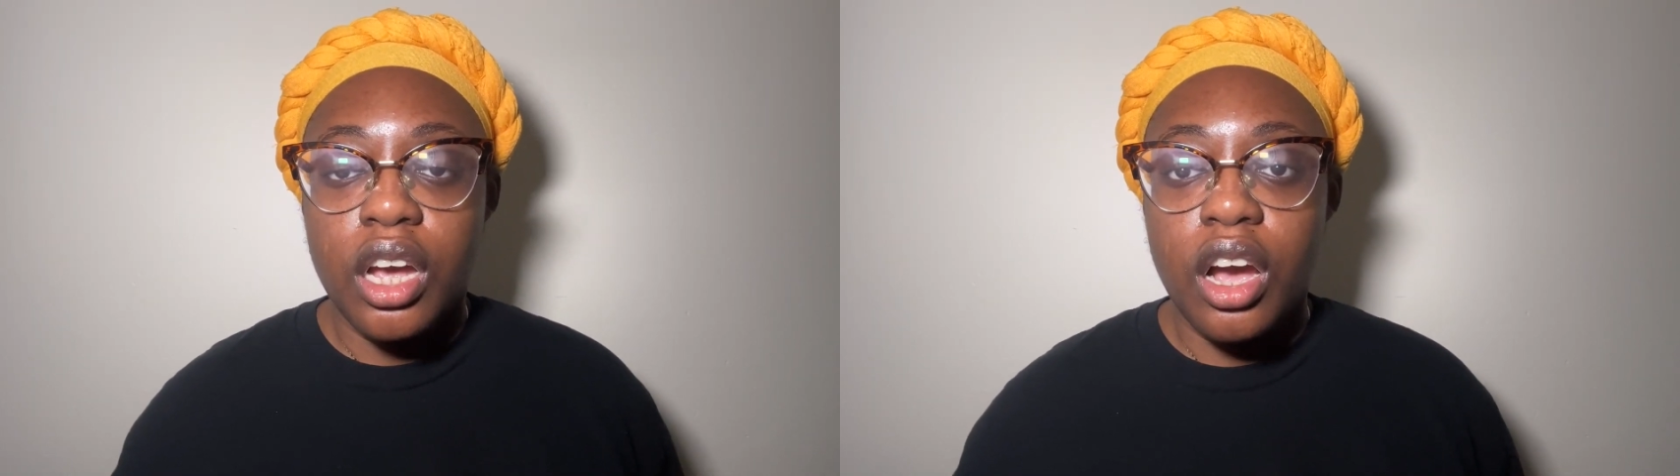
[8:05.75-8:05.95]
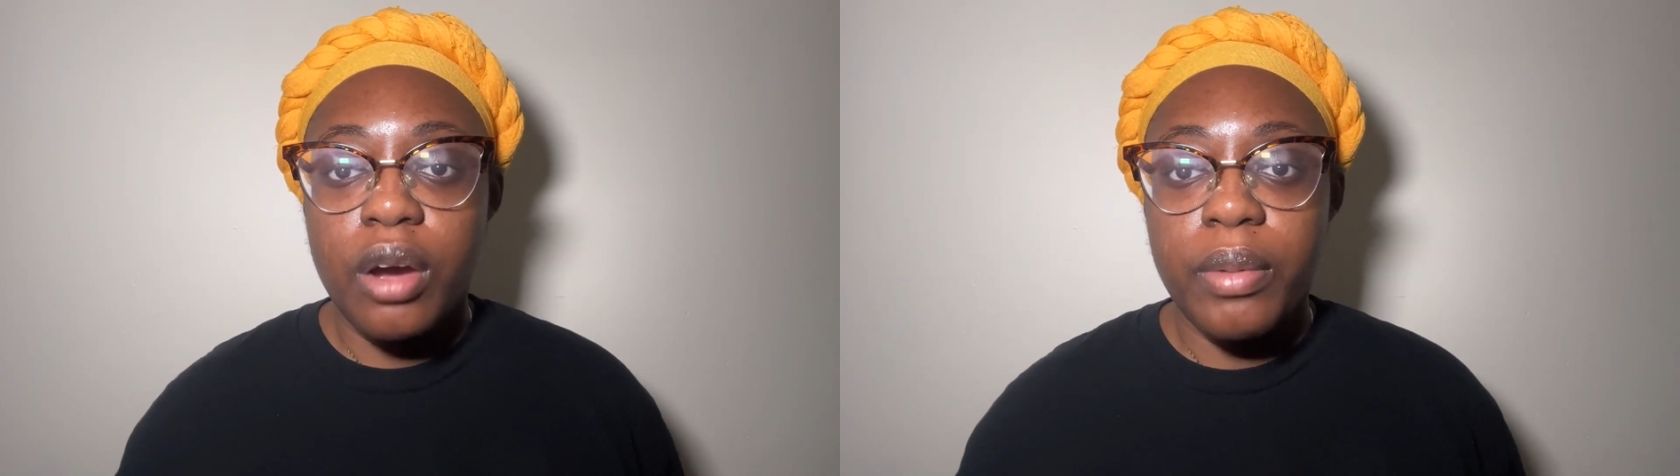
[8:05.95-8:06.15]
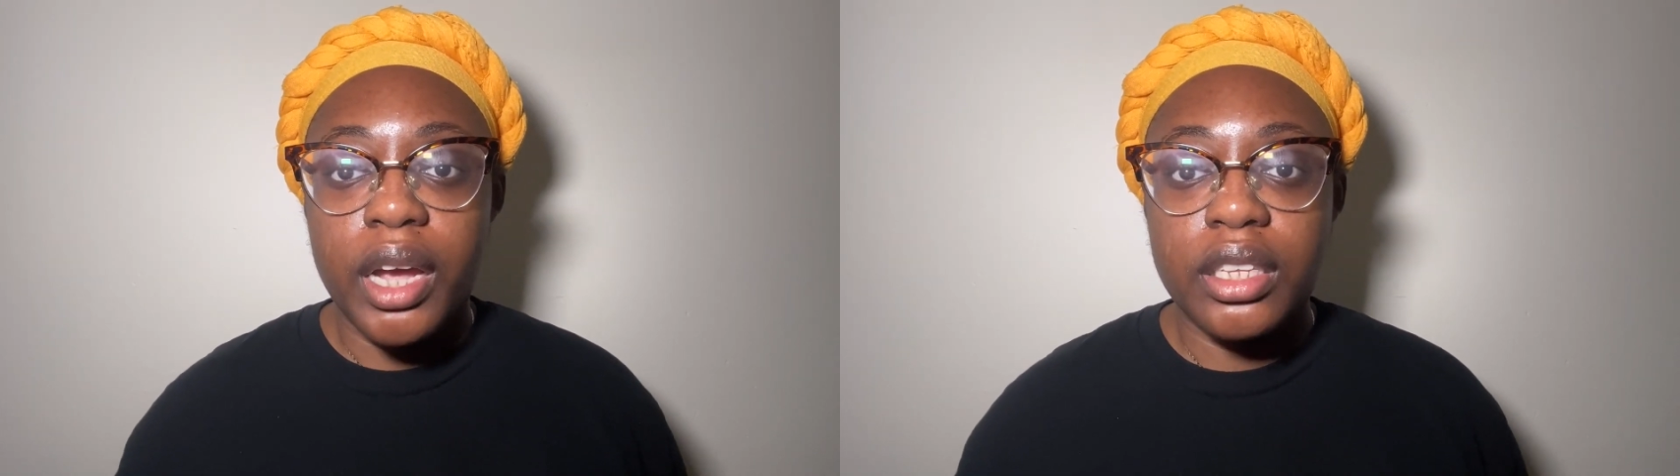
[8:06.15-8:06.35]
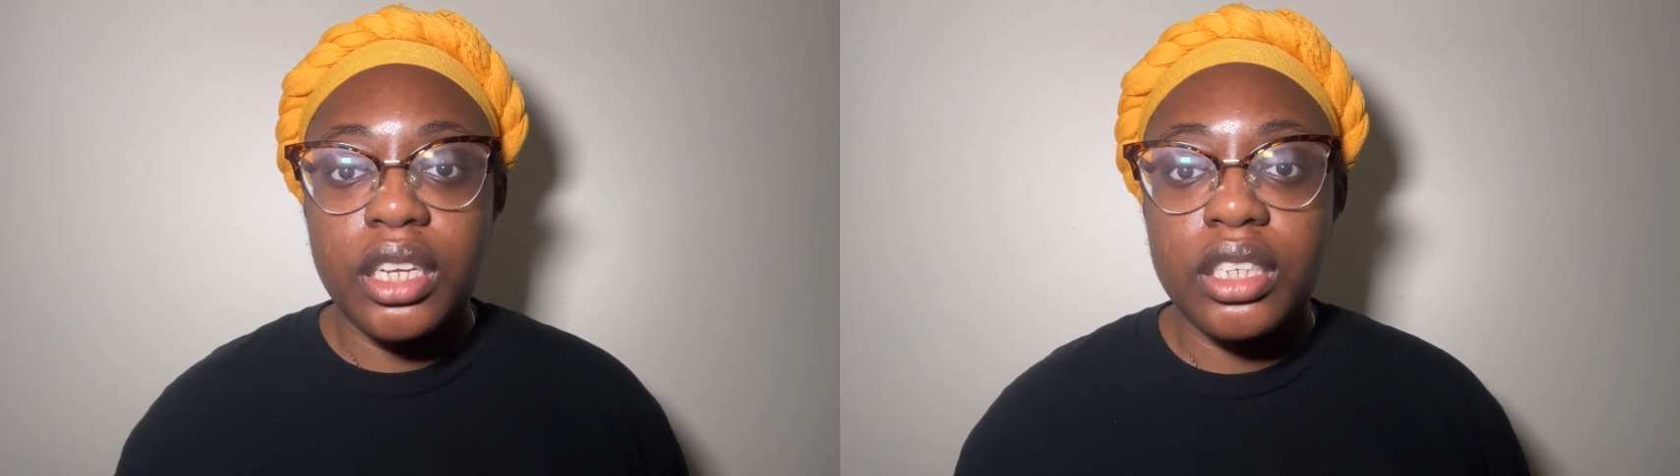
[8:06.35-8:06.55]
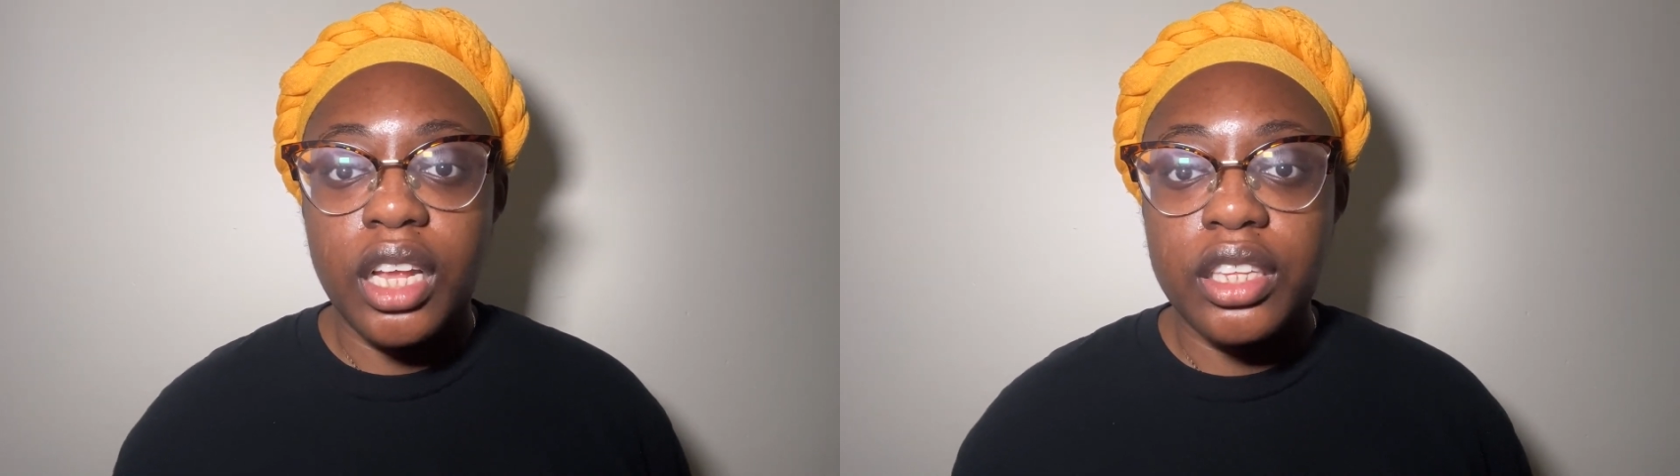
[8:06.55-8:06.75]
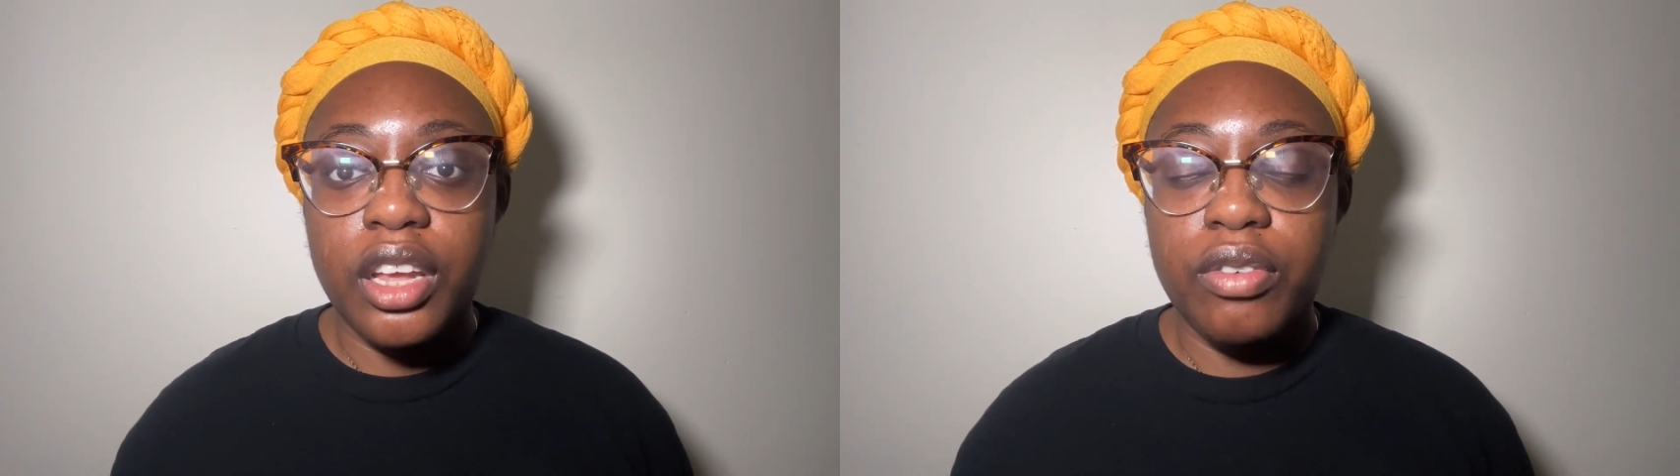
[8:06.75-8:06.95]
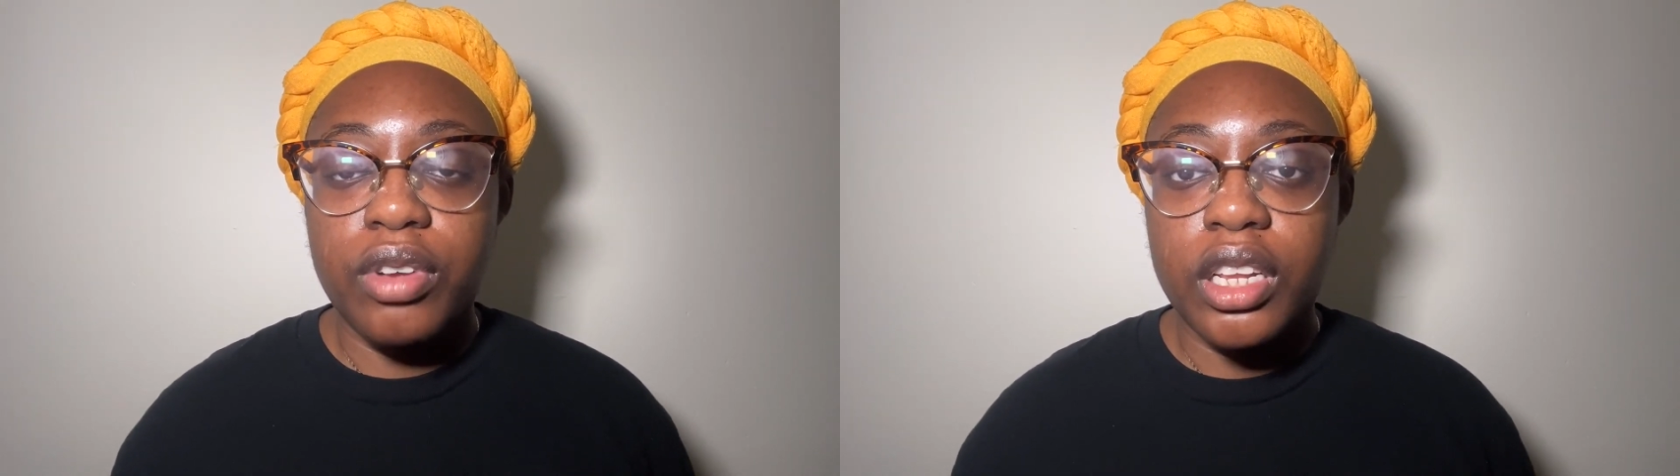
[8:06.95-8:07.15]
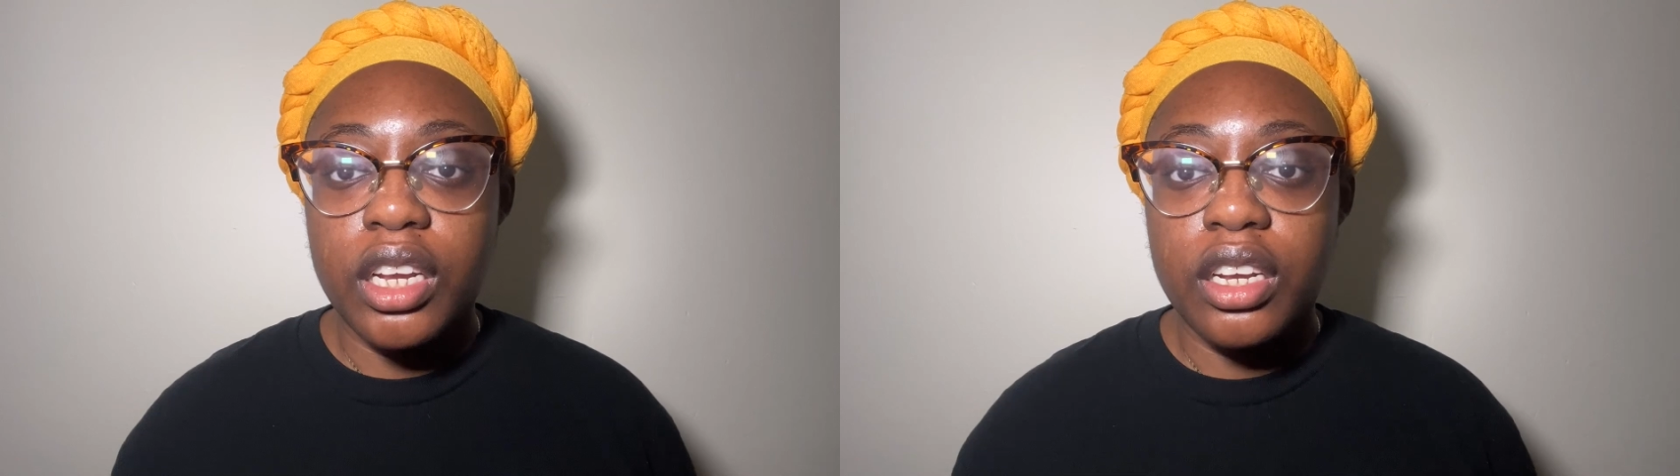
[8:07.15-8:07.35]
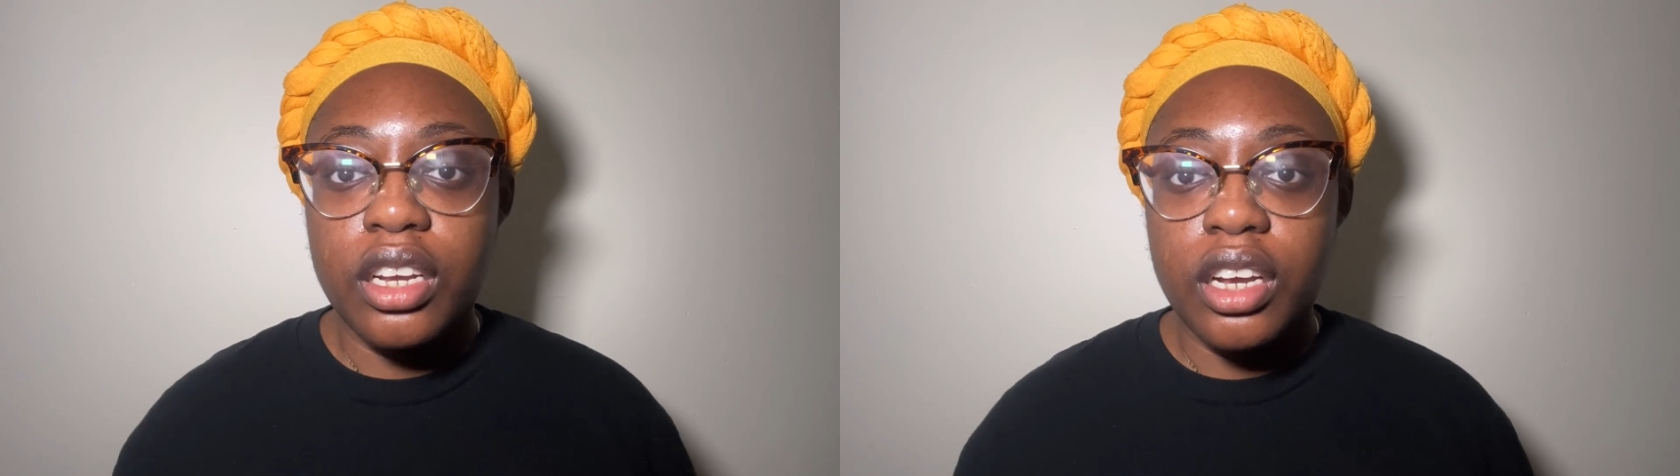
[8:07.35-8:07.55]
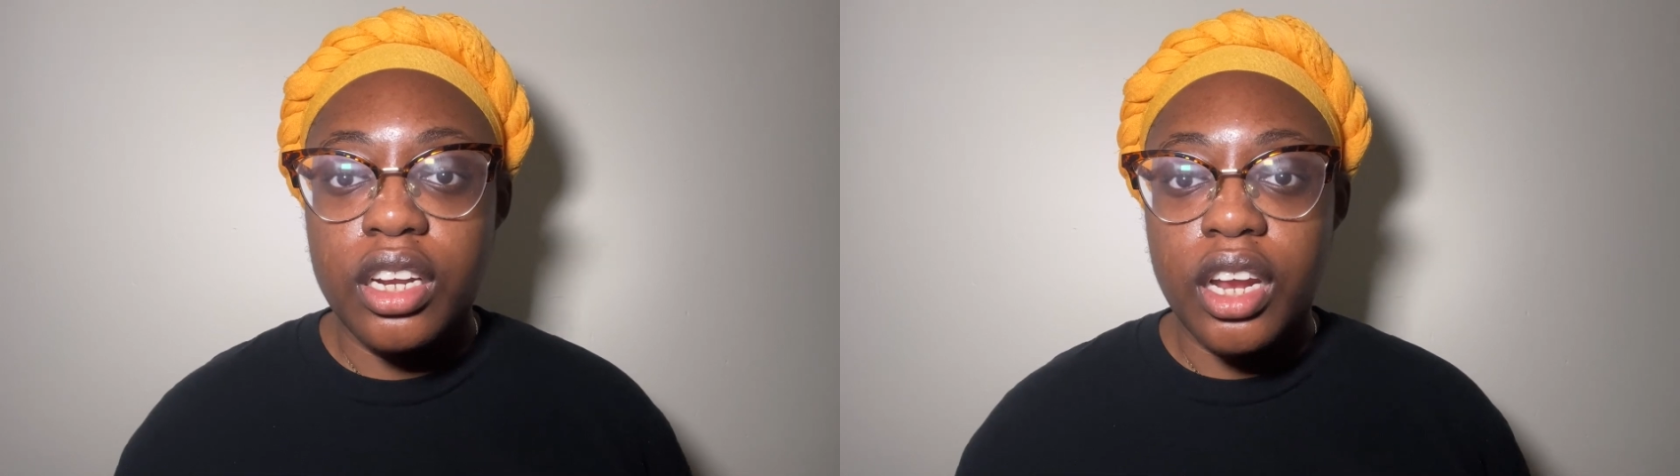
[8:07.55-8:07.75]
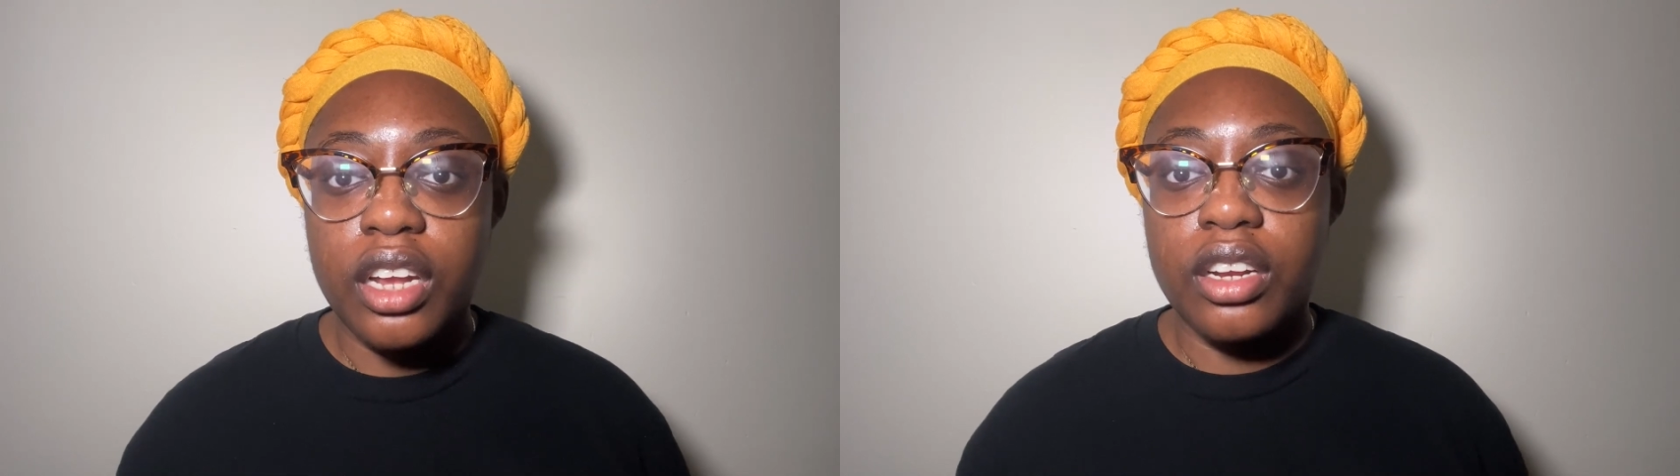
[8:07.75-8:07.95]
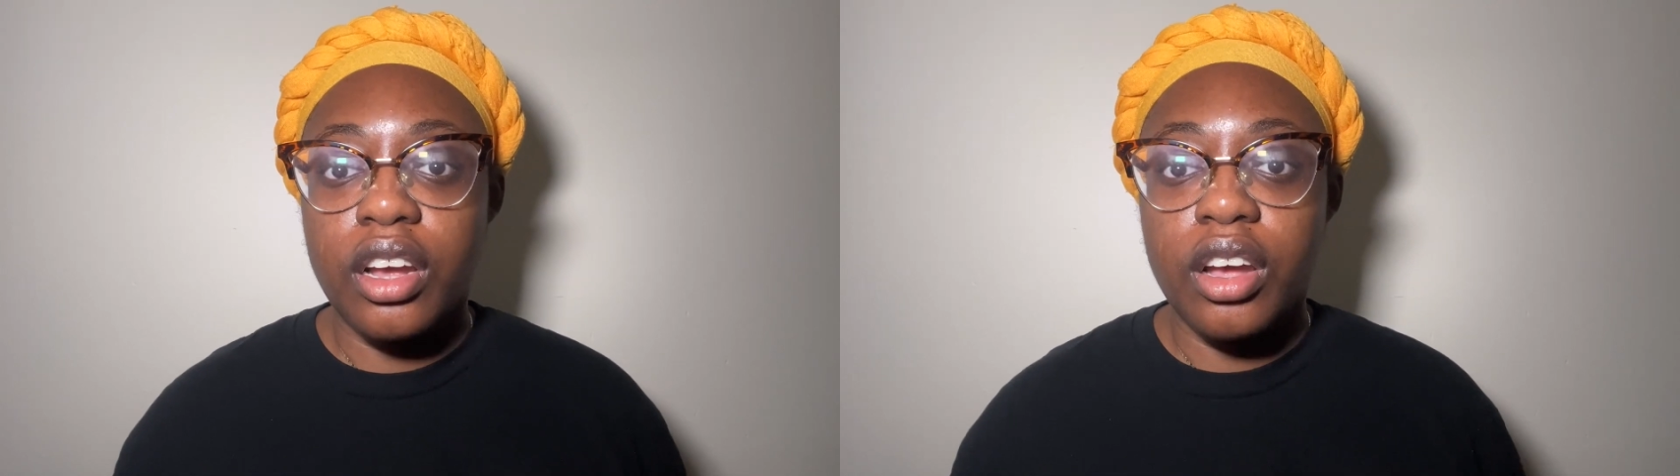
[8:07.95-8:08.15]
I think that they're really good and